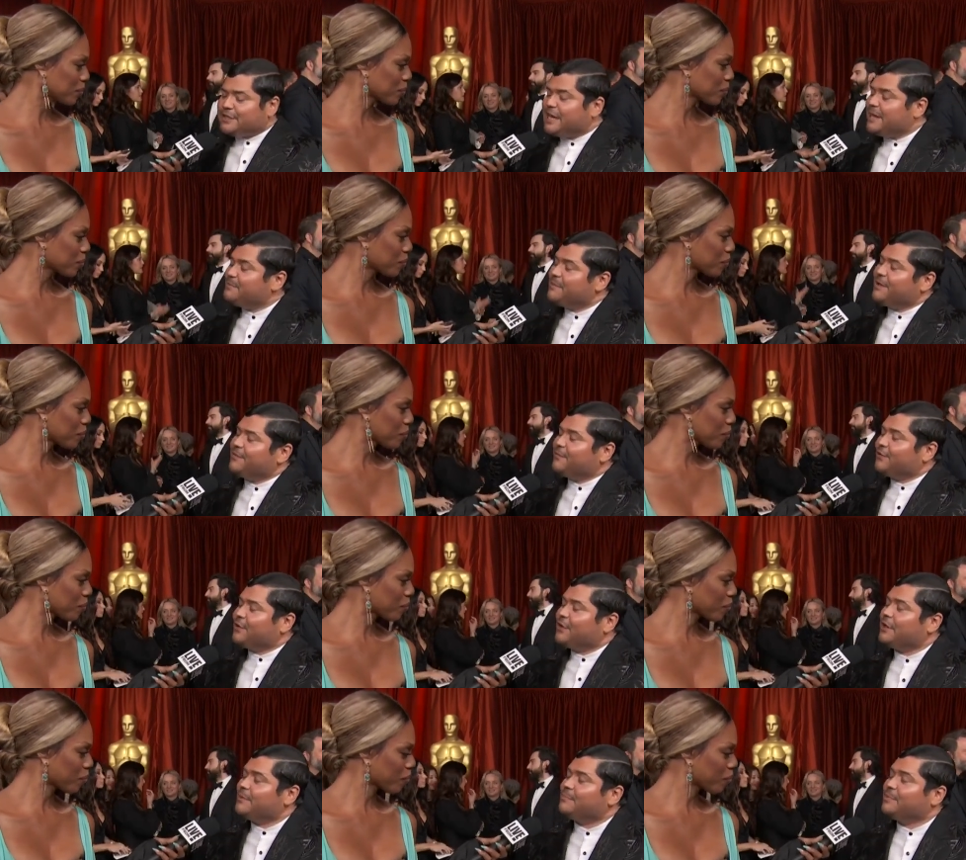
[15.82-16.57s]
Speaker 1: time
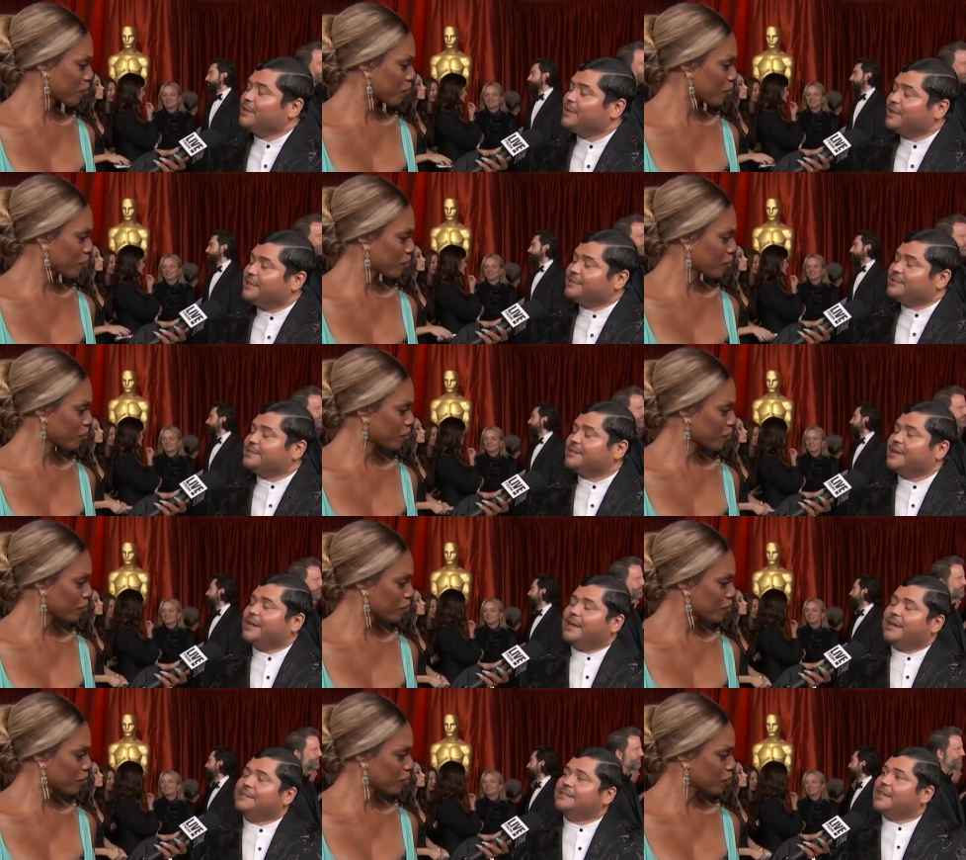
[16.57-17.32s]
ever a
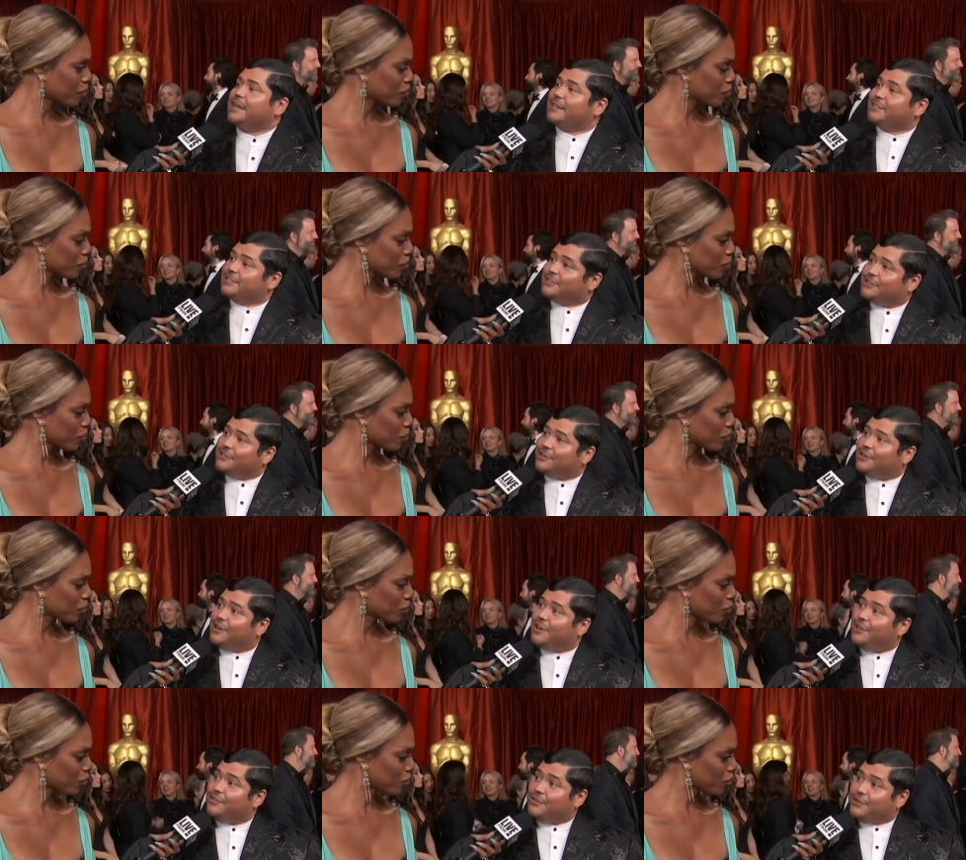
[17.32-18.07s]
plus-size
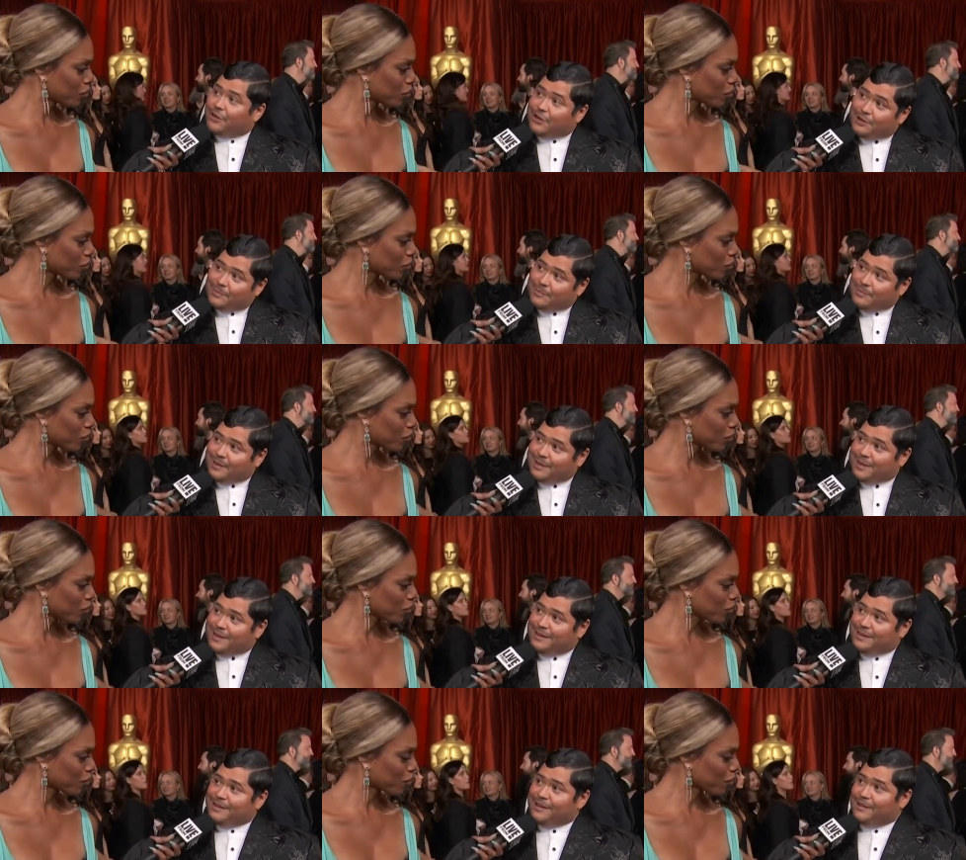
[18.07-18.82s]
actor on the
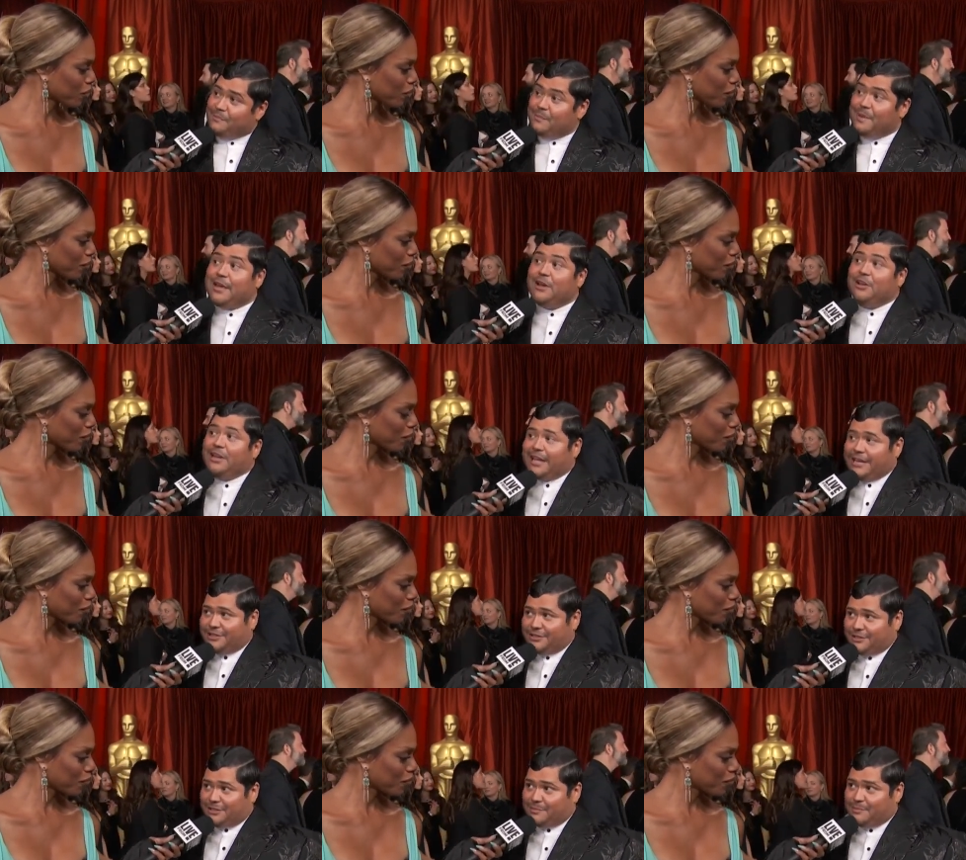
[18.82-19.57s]
carpet, male
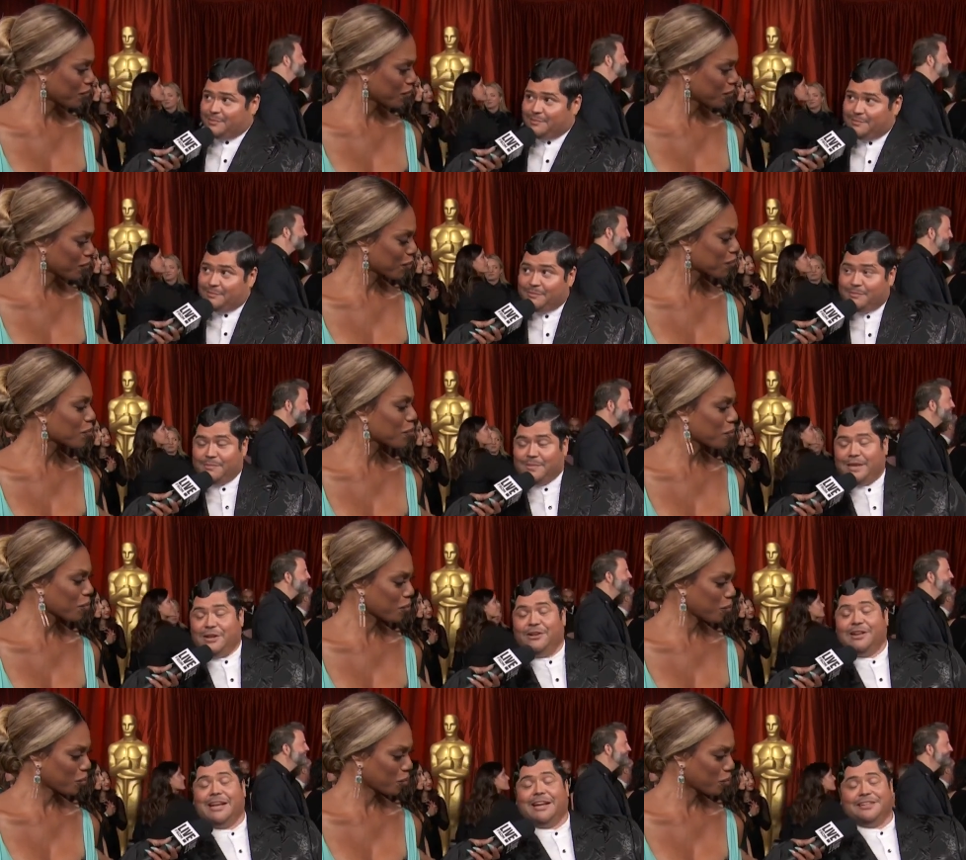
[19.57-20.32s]
actor.
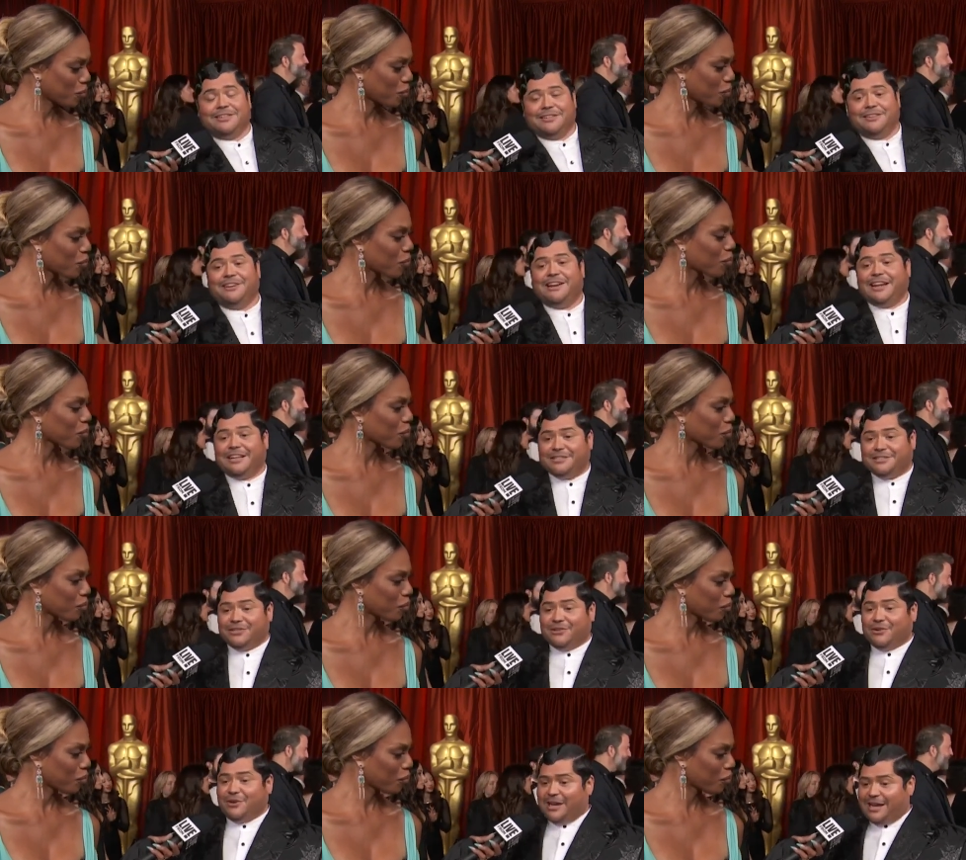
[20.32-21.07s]
And
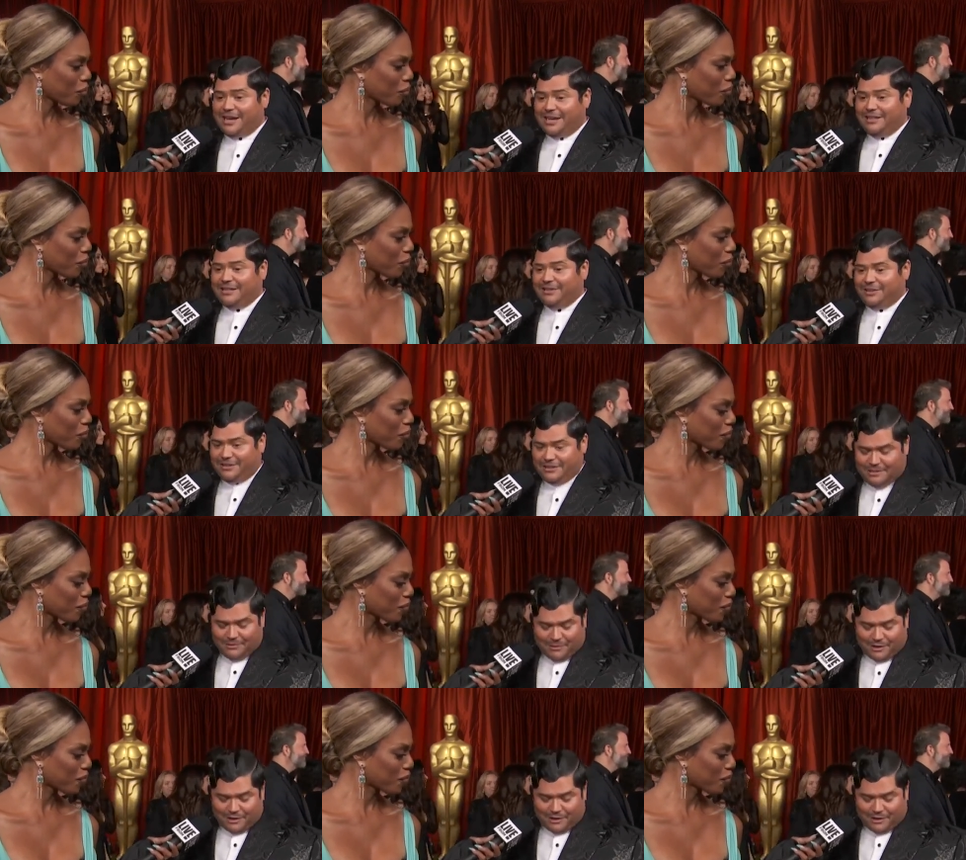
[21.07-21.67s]
so I literally